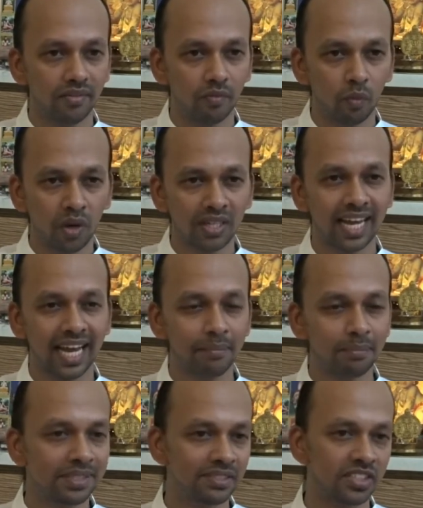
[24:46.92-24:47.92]
what
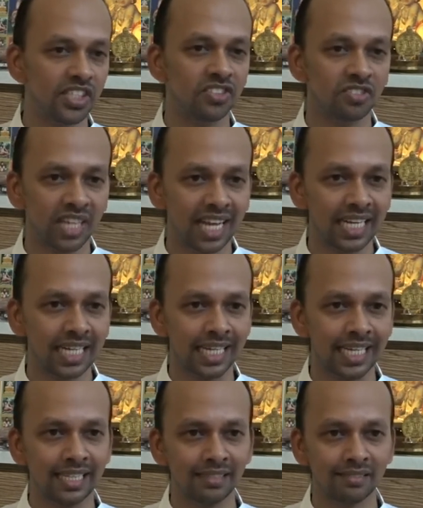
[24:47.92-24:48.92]
happens in
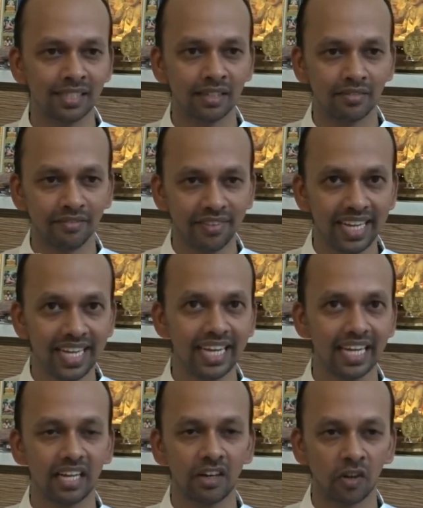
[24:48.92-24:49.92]
reality is that
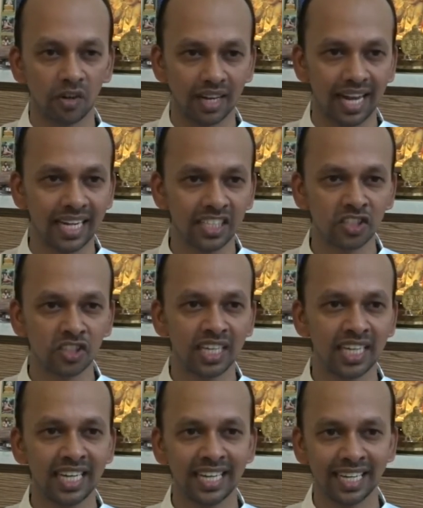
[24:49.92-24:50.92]
we are
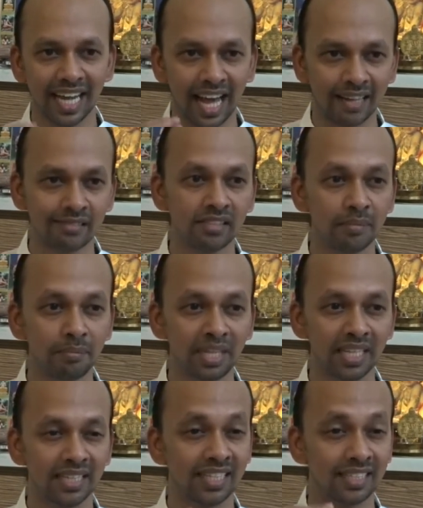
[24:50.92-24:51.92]
understanding and
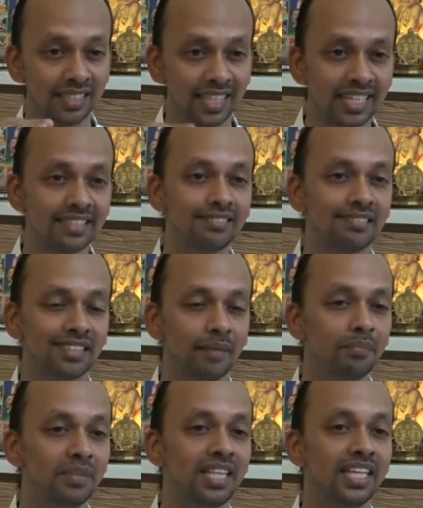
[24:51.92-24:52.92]
accepting that there is
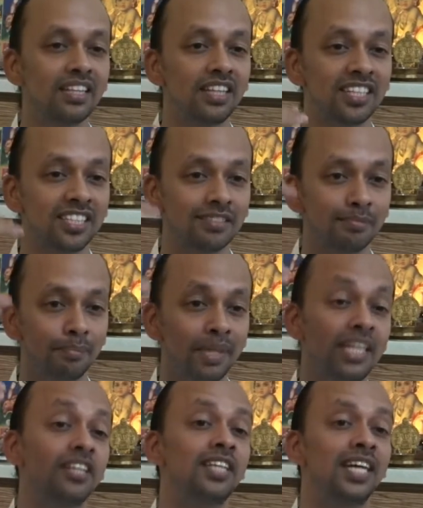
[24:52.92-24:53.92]
something that is
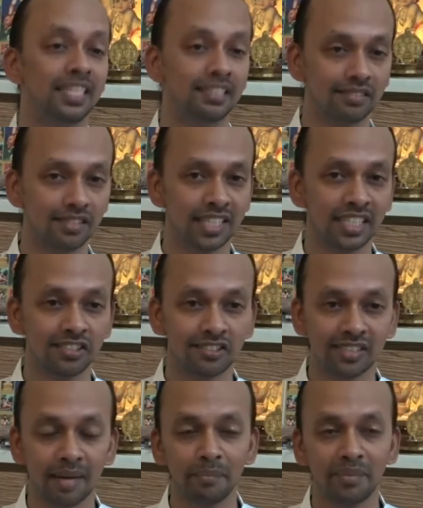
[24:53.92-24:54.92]
bigger than us, there is
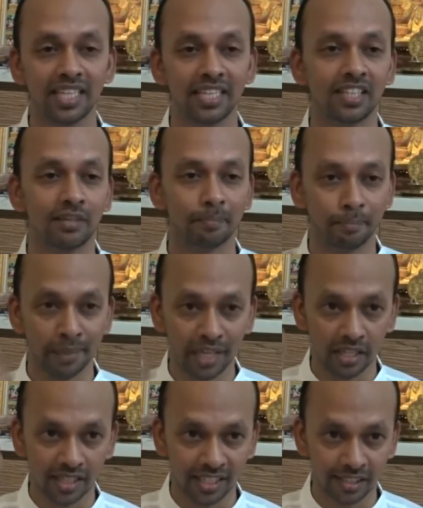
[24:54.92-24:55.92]
something that
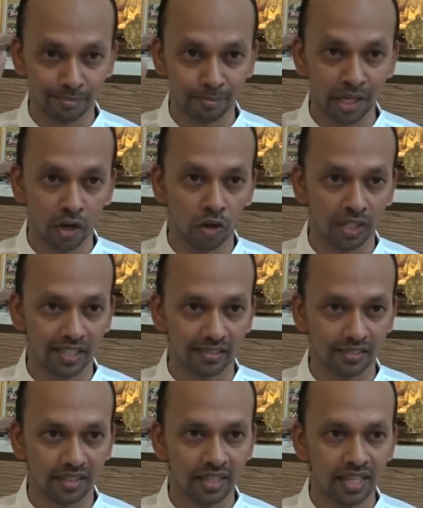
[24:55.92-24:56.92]
is beyond
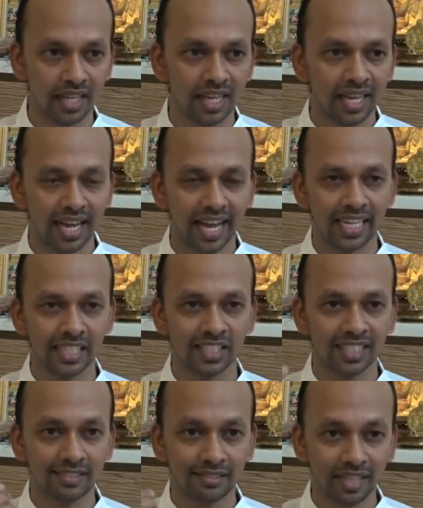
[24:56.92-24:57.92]
us, and
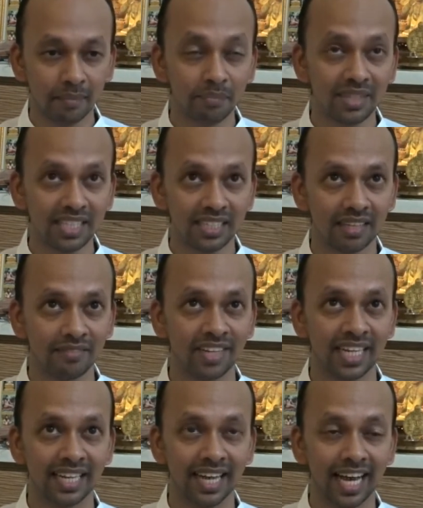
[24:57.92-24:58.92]
there is something that we
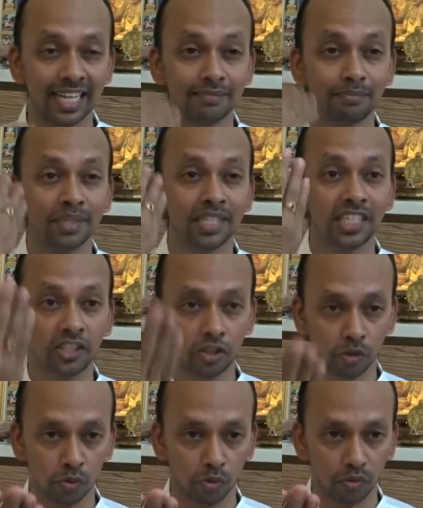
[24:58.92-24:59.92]
can aspire to,